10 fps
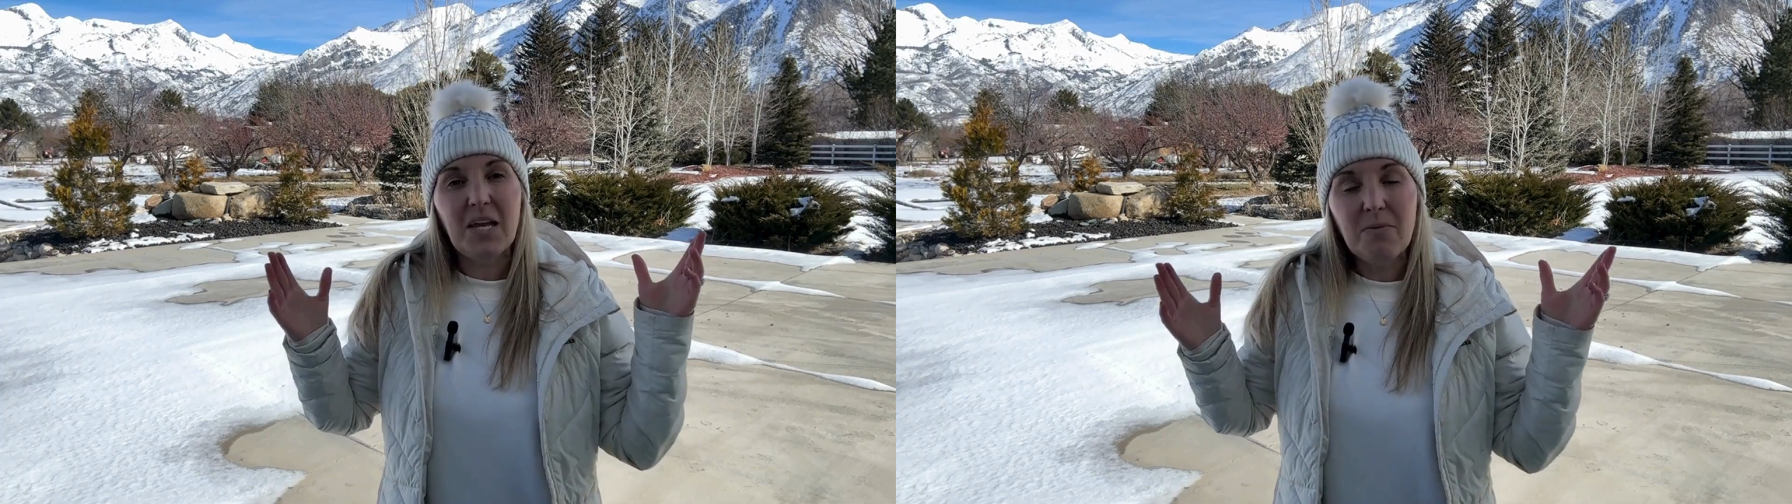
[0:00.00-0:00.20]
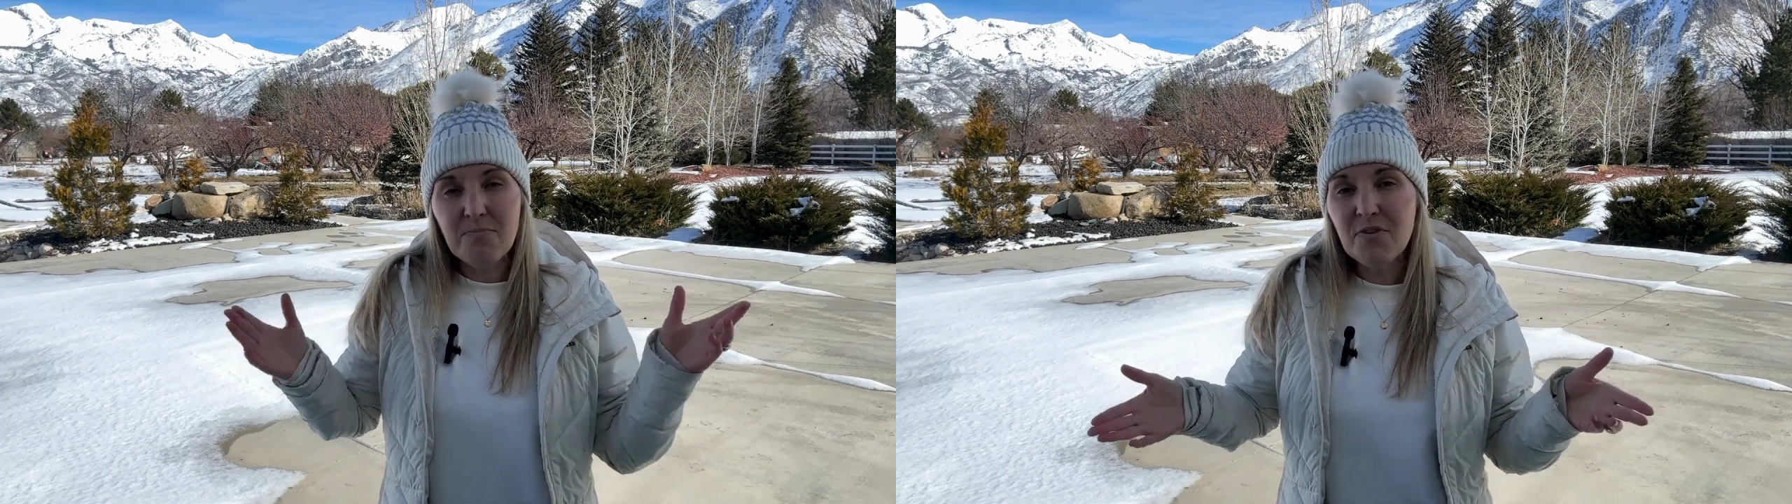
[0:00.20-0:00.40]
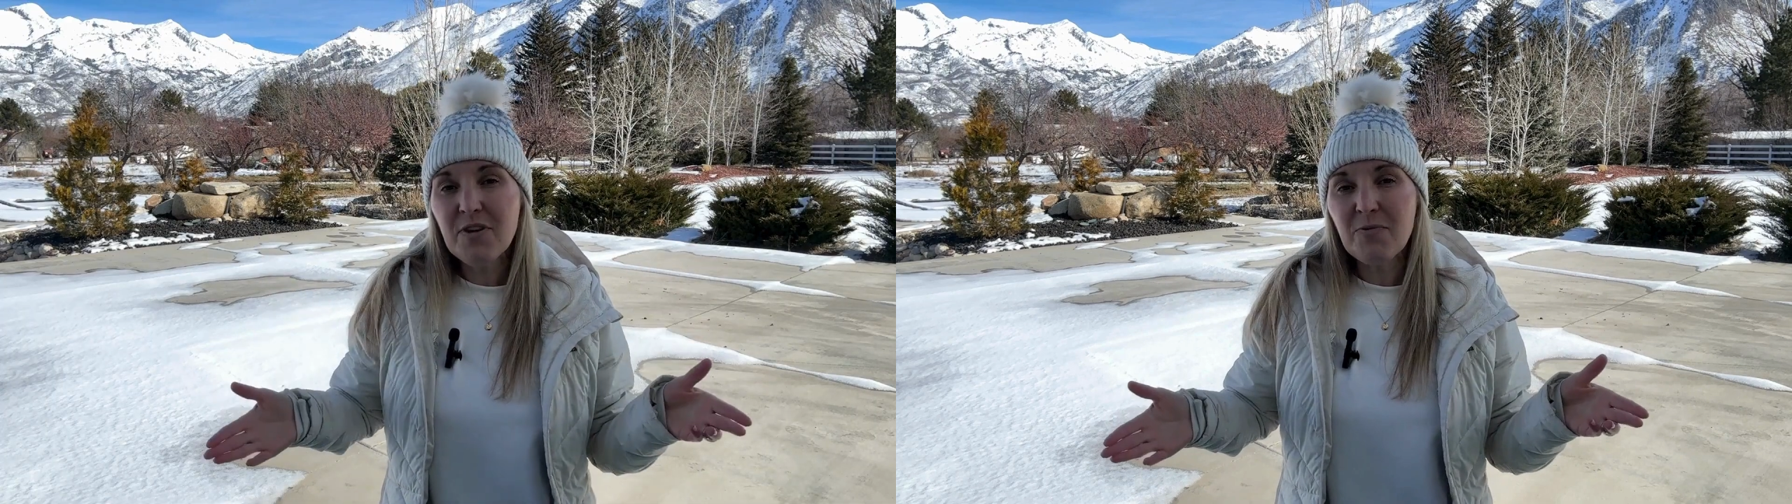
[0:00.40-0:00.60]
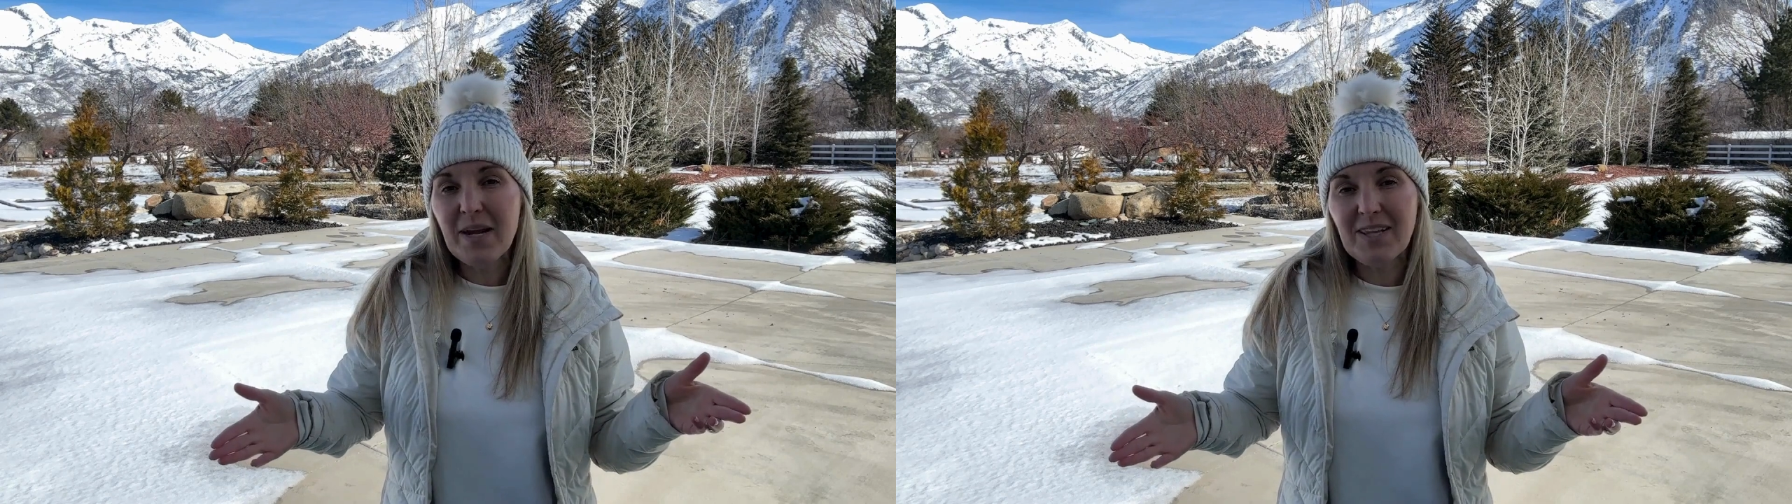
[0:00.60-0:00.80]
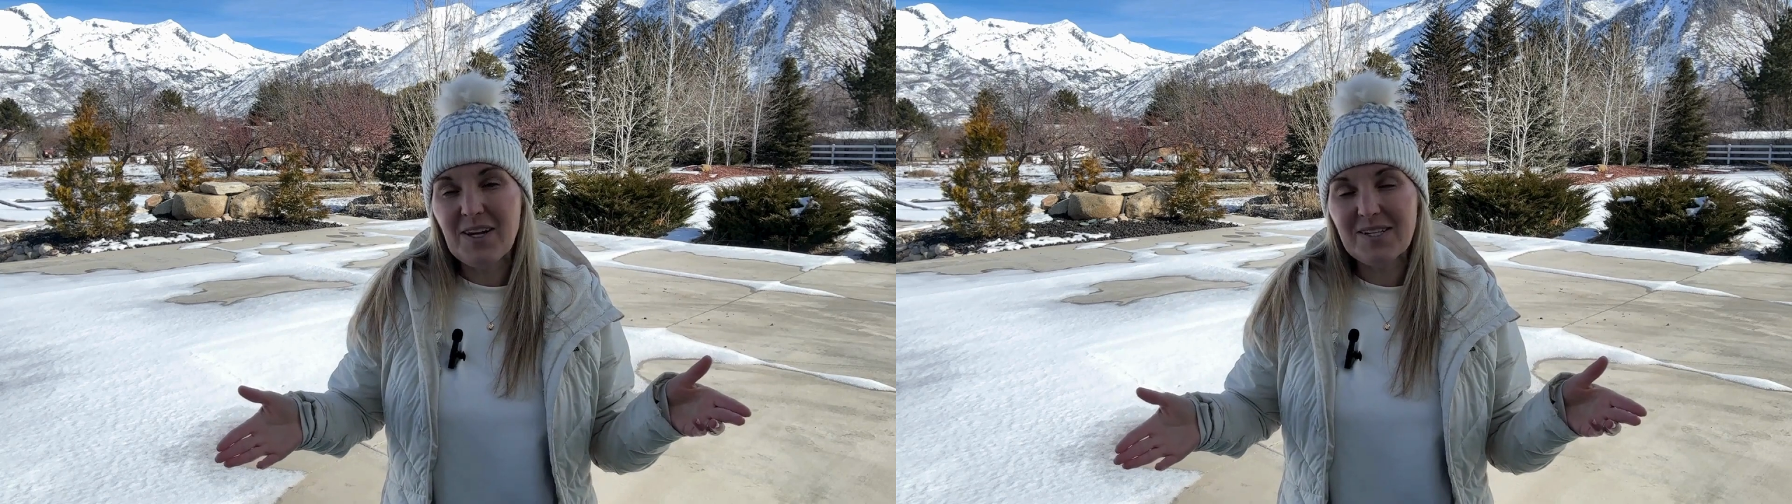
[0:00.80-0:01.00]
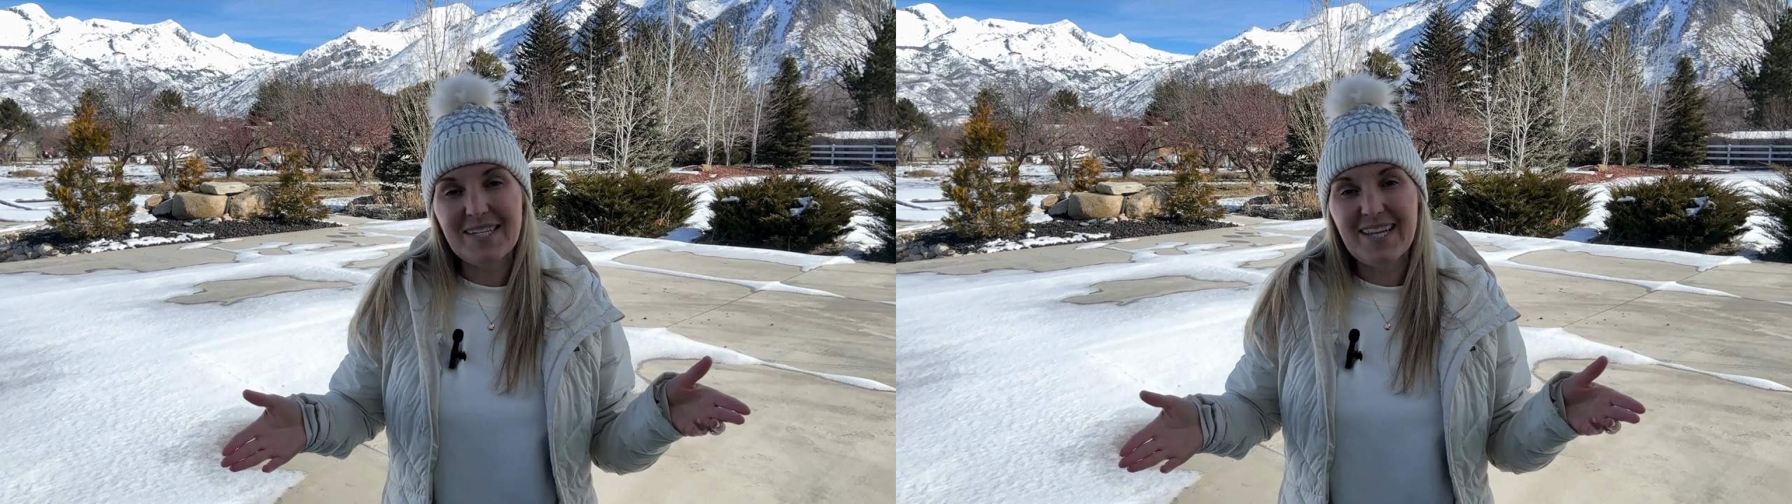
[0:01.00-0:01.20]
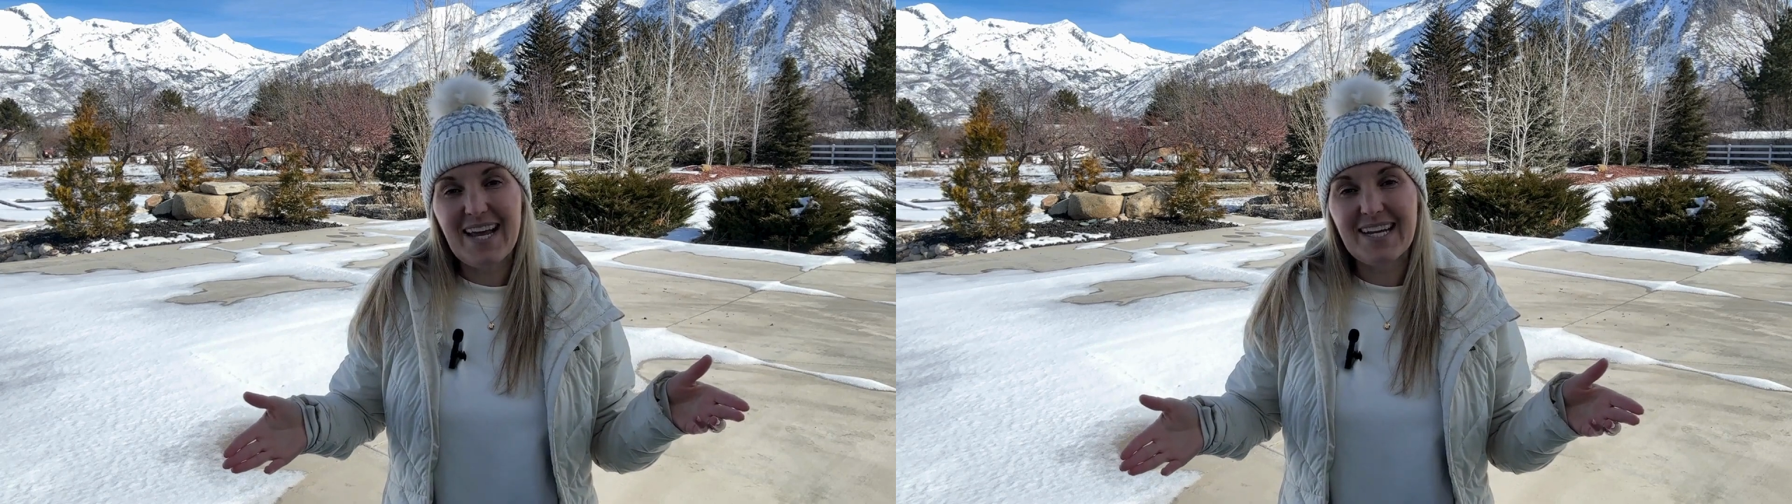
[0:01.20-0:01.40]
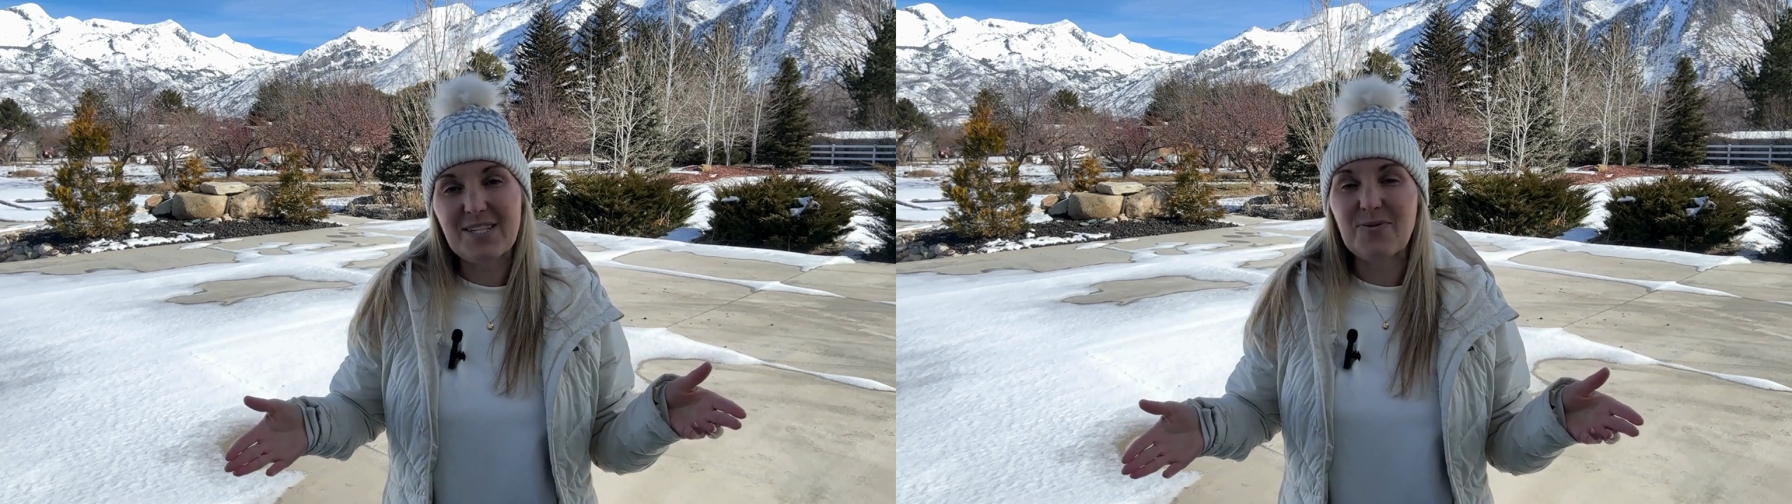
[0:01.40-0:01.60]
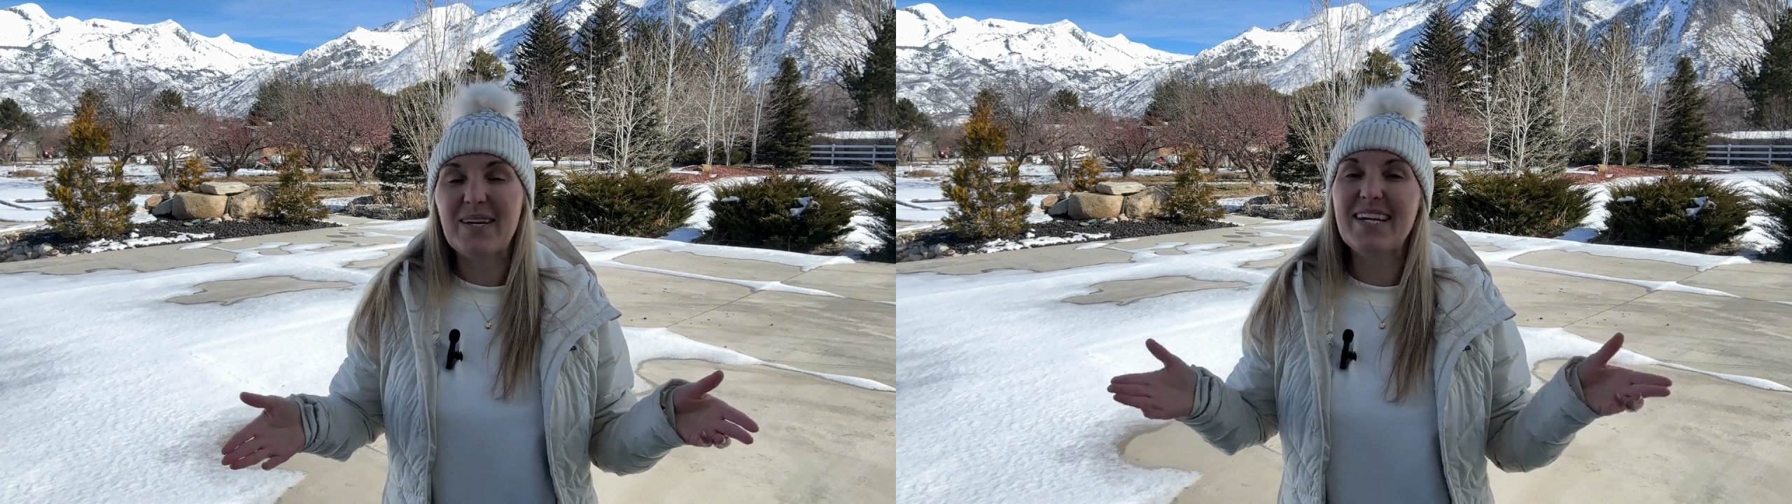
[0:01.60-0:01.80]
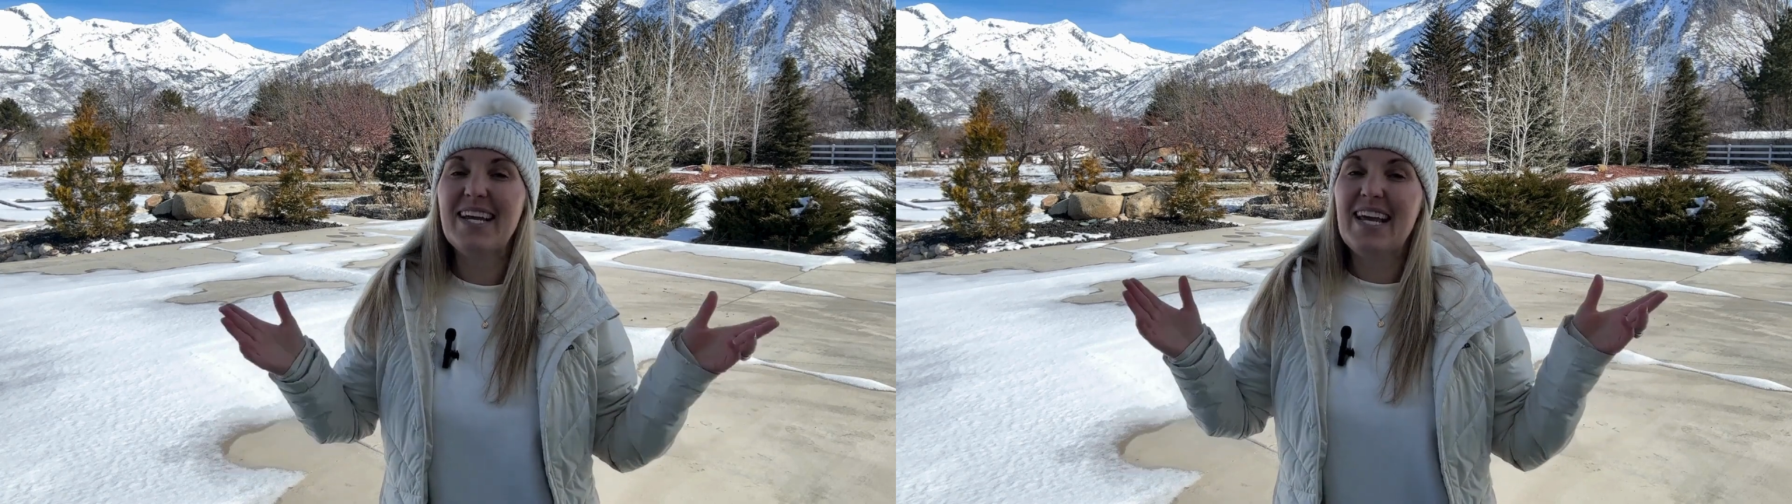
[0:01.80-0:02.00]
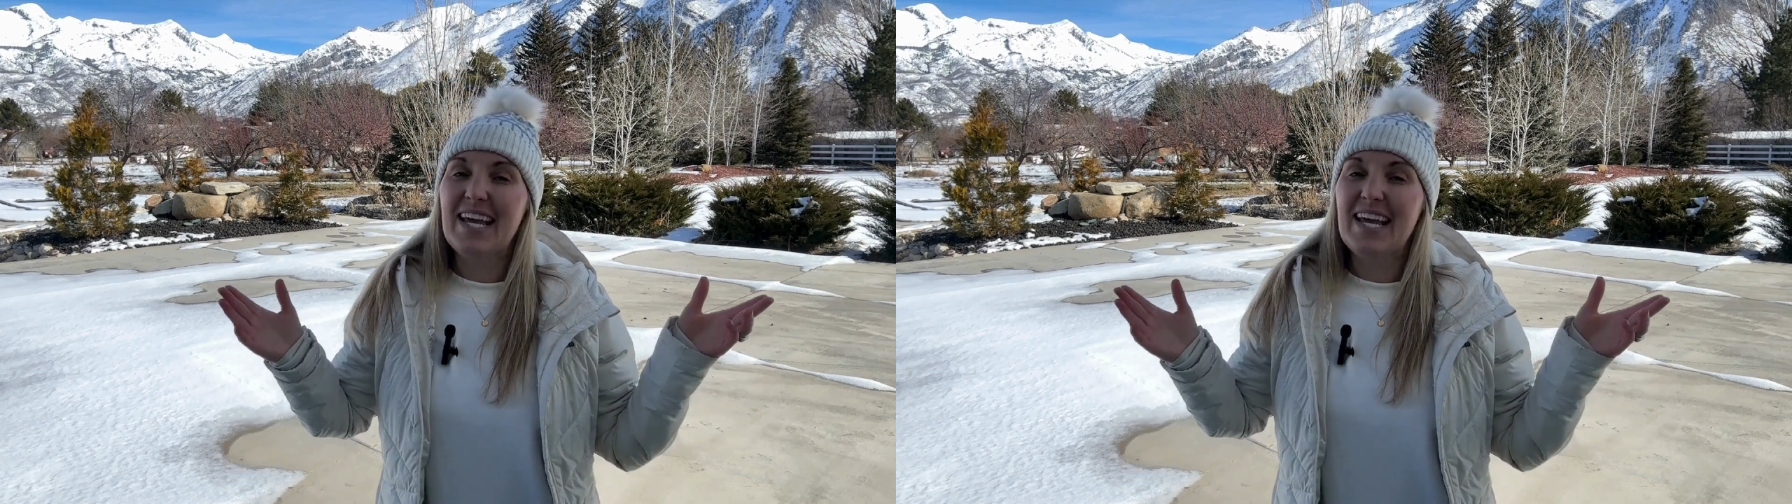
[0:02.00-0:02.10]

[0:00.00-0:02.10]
Moving right along to the last one